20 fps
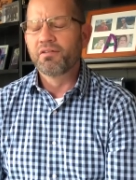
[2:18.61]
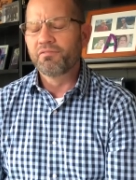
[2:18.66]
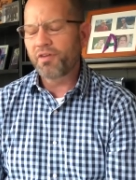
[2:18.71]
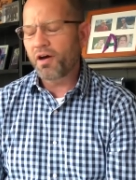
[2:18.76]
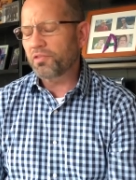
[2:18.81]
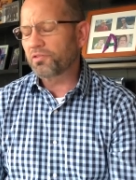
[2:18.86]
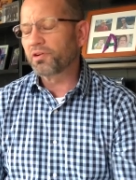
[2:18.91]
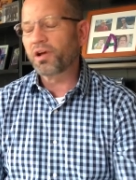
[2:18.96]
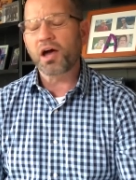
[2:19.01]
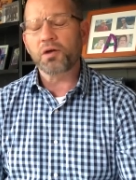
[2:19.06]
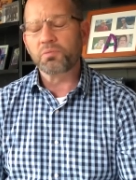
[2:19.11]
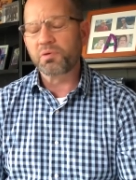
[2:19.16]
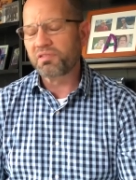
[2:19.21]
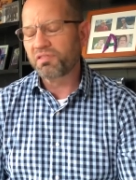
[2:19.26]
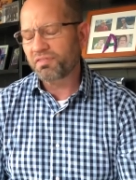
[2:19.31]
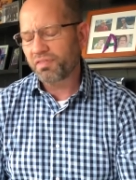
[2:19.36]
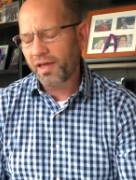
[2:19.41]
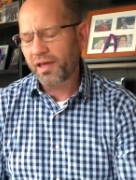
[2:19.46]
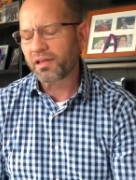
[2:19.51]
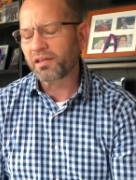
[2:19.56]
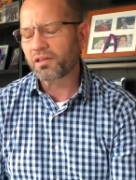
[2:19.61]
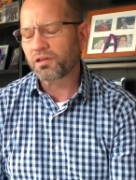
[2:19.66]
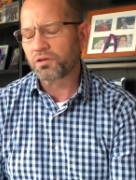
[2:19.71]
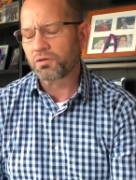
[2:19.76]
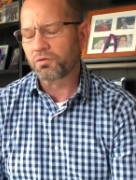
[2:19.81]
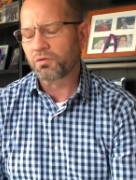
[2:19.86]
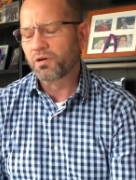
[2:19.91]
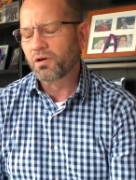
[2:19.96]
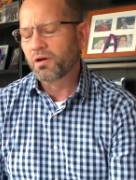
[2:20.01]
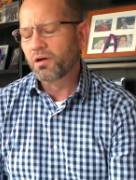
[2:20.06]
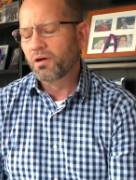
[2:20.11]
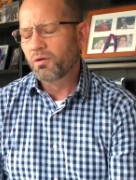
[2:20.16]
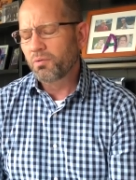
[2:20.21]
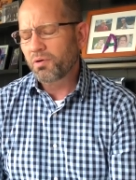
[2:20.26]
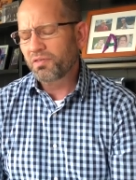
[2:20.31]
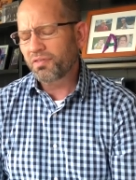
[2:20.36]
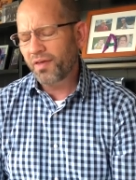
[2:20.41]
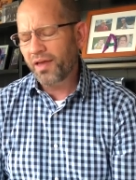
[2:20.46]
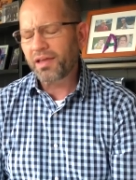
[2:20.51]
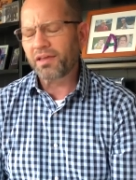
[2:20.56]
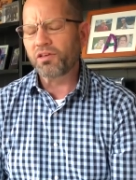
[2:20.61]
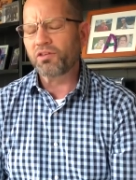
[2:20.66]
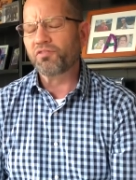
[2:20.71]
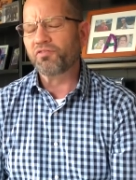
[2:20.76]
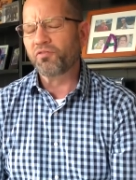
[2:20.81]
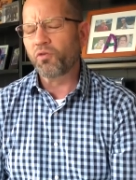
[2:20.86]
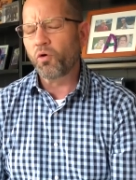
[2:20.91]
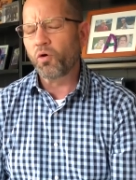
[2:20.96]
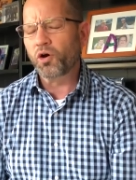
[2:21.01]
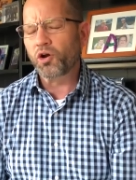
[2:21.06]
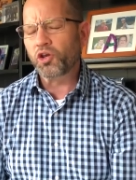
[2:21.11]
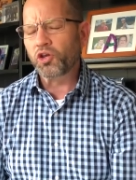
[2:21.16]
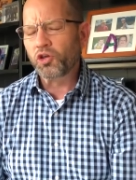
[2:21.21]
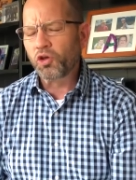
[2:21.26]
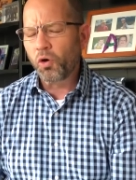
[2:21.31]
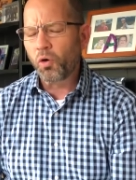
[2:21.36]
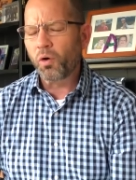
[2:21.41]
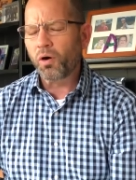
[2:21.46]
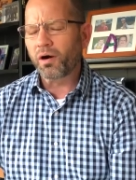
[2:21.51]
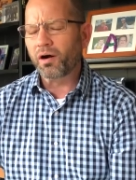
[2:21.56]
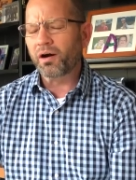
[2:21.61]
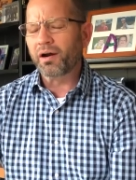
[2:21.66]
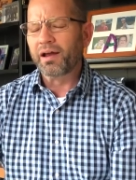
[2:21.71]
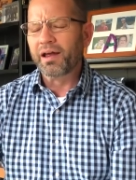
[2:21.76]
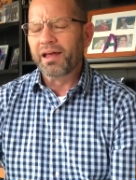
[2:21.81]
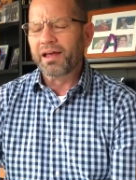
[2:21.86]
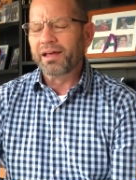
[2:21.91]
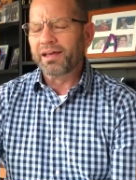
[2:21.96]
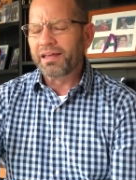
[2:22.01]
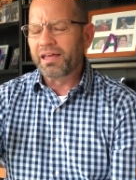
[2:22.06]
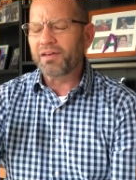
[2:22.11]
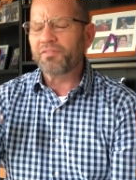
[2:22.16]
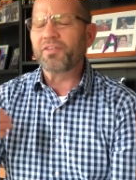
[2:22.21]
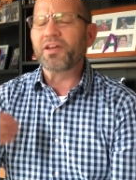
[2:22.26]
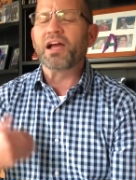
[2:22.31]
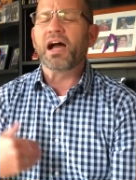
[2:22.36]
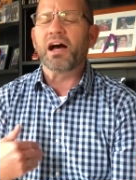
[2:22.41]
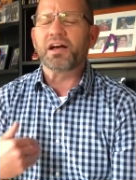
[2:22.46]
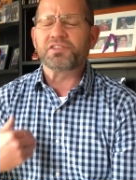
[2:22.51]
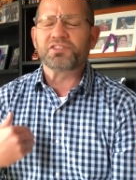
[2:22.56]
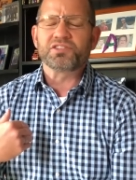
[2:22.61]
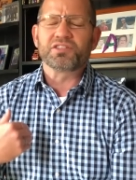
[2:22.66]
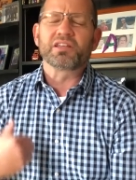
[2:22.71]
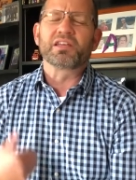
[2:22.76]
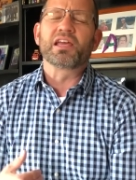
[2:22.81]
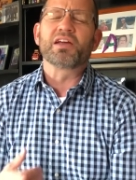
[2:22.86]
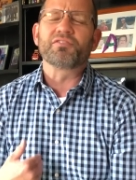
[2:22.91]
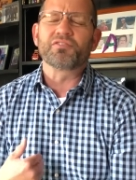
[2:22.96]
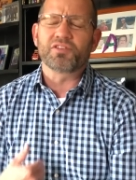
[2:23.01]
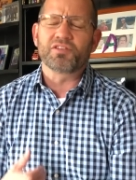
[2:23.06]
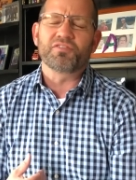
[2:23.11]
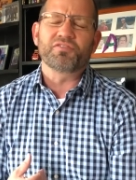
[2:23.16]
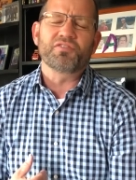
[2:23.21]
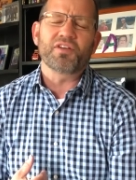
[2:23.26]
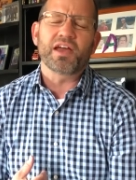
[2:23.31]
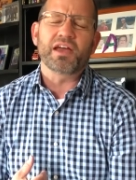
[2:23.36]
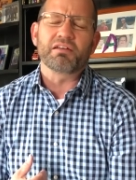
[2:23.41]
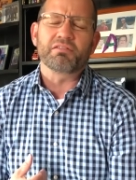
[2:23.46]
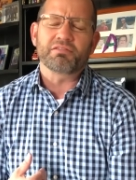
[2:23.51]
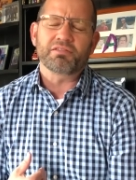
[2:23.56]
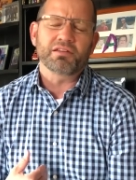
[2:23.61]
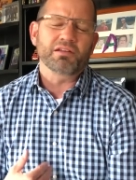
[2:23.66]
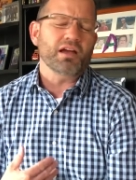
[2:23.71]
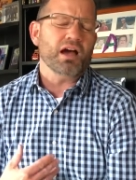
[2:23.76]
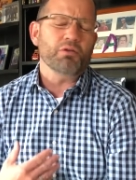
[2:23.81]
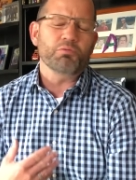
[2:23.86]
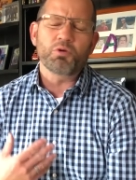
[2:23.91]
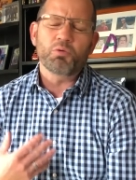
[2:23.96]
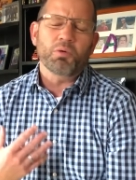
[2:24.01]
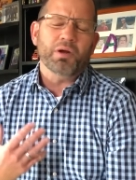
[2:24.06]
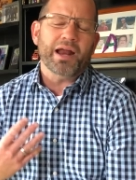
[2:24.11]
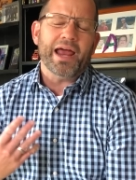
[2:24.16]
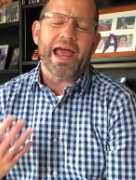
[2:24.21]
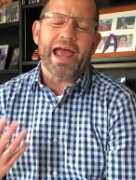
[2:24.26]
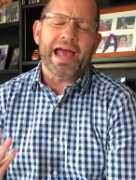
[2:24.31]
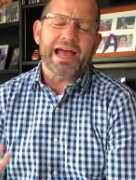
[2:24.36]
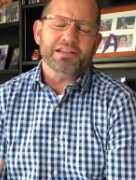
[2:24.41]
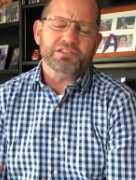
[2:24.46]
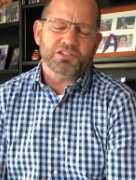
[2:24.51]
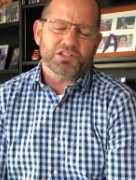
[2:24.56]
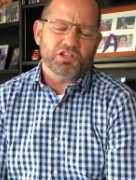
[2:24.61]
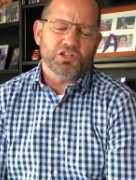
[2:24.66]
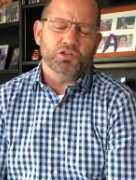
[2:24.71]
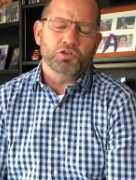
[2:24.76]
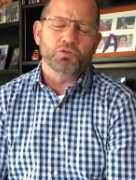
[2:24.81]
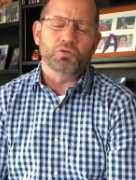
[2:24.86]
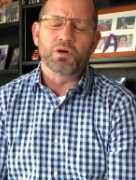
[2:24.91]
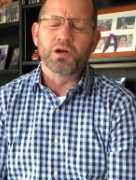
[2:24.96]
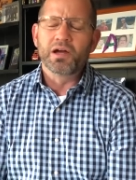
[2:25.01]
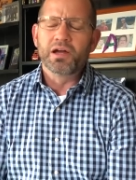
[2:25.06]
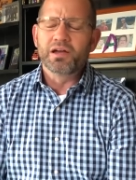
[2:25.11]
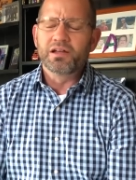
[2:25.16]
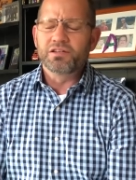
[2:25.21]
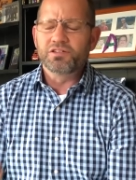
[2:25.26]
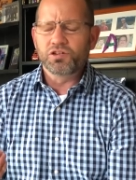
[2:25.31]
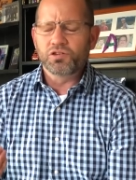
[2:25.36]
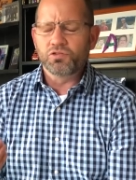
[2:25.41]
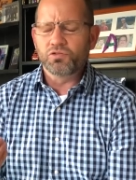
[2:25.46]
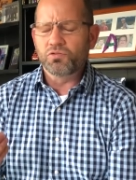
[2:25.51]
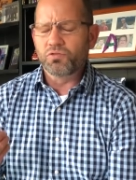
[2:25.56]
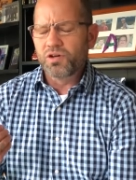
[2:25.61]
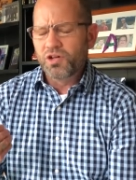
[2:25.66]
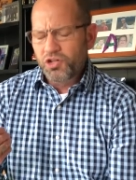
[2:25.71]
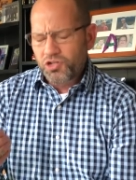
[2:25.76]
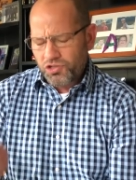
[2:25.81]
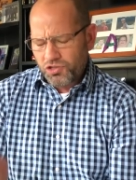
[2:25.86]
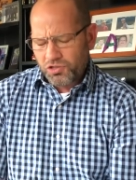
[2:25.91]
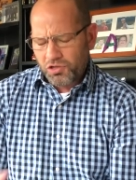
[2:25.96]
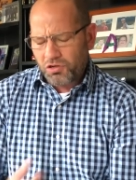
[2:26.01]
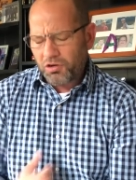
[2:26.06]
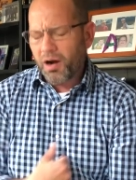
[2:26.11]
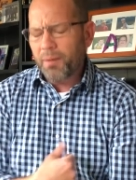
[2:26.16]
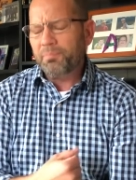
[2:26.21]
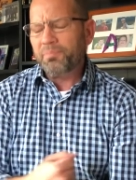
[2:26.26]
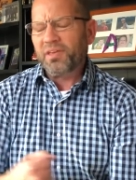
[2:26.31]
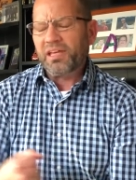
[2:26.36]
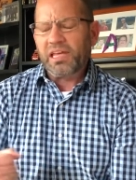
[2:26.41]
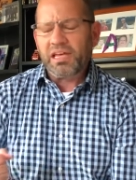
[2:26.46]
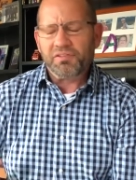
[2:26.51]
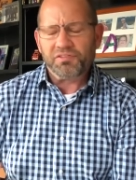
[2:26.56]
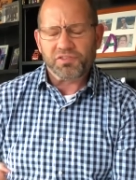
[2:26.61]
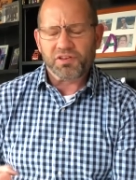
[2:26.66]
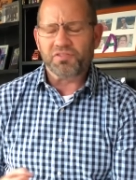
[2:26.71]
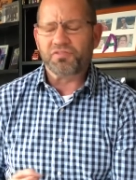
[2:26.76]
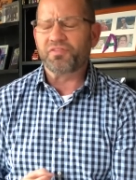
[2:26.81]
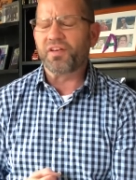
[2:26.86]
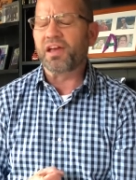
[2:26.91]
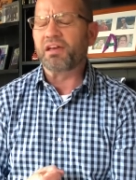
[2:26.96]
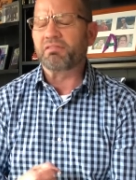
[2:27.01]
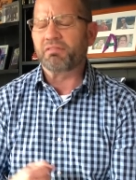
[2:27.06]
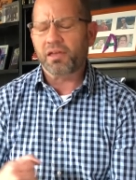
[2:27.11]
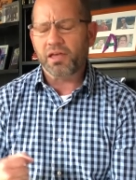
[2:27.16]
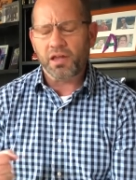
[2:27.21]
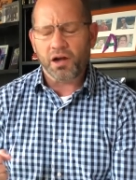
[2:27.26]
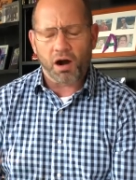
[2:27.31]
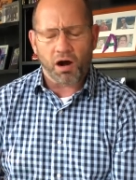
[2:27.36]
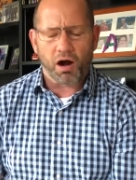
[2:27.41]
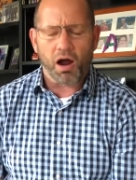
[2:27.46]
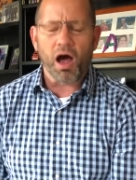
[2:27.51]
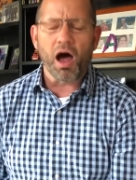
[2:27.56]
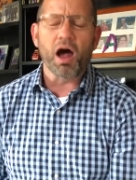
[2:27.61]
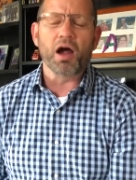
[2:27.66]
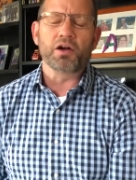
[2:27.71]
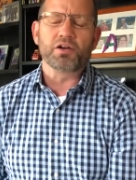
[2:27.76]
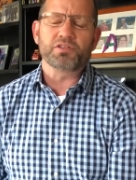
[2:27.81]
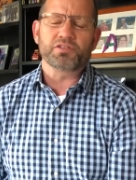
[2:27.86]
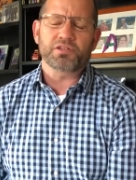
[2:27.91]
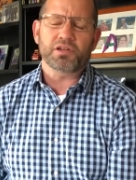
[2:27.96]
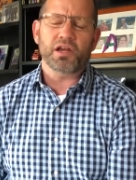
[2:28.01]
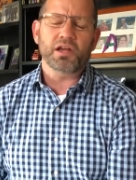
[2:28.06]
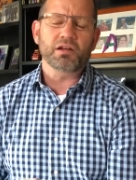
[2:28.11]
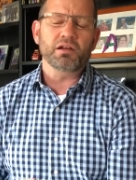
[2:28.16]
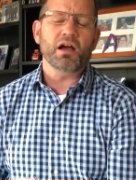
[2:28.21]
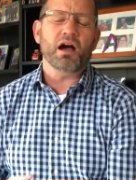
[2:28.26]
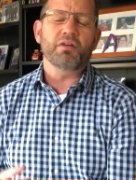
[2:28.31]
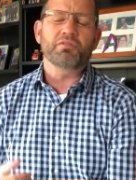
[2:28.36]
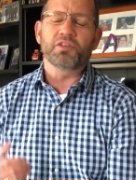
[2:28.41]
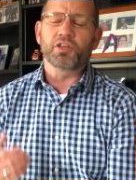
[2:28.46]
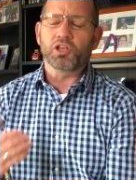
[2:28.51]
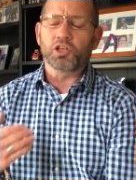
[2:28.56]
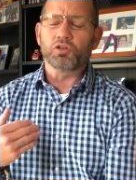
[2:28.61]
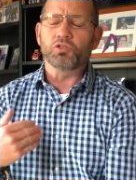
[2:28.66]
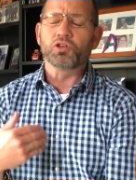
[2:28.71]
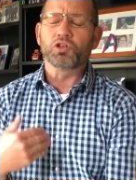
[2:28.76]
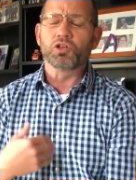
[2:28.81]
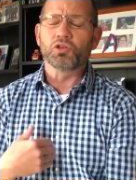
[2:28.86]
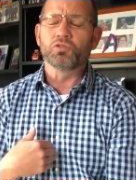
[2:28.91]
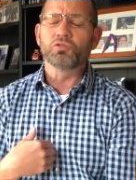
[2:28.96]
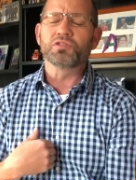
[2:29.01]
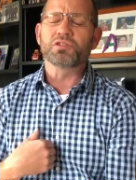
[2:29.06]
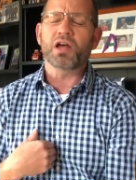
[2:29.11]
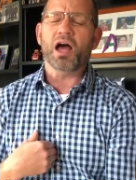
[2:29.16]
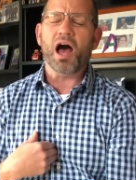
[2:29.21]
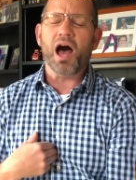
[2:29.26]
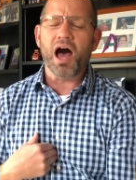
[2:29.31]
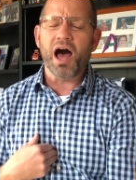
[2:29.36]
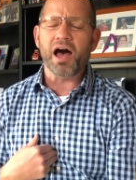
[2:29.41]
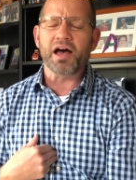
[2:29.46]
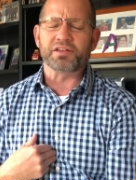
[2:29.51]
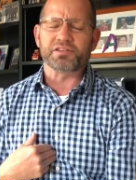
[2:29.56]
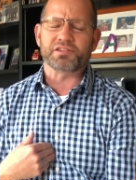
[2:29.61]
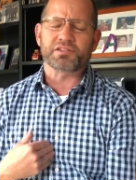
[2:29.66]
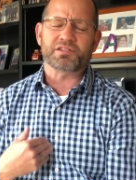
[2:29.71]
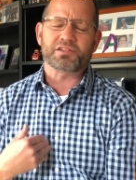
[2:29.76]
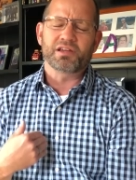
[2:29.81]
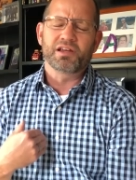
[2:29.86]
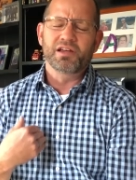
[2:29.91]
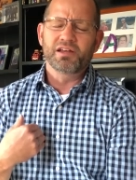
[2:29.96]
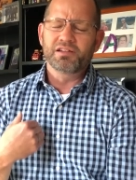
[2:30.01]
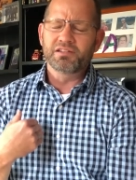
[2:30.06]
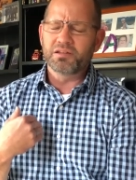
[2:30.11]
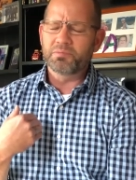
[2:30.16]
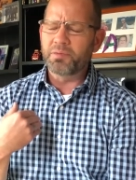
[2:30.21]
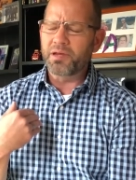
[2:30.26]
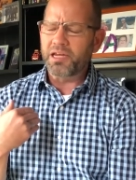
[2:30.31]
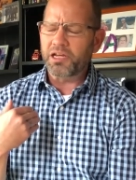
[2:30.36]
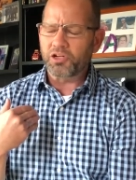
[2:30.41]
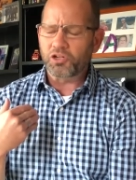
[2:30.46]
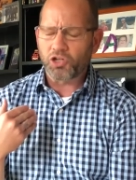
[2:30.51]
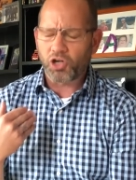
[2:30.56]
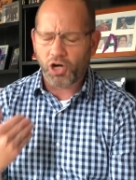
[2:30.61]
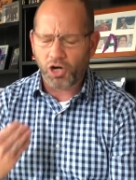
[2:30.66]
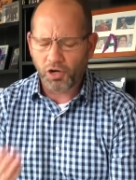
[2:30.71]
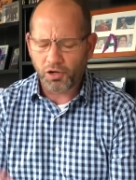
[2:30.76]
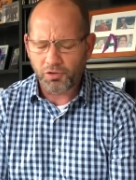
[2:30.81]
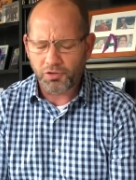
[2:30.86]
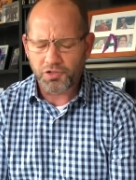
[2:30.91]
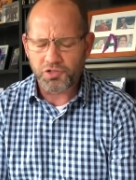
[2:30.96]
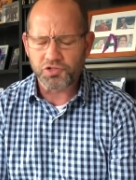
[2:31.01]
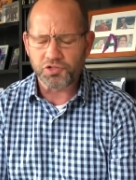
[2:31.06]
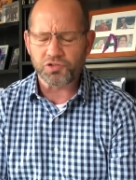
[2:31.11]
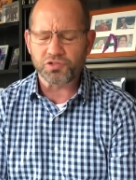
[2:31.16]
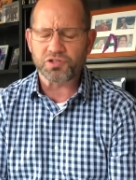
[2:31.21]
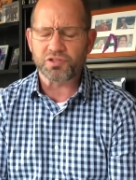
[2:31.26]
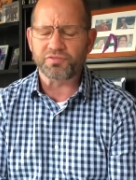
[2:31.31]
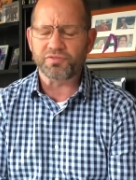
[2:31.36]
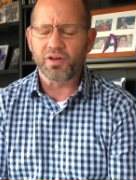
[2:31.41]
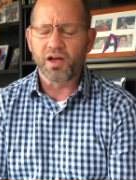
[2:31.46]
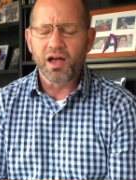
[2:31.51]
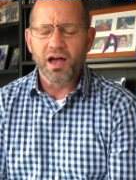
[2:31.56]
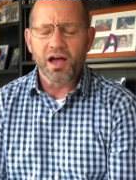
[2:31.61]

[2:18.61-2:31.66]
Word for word: Father God, we thank you. We thank you for your giving us the gift of faith. And God, we want to ask you to stir up the gift of faith in our hearts. And God, that you'd use us to be encouragers of,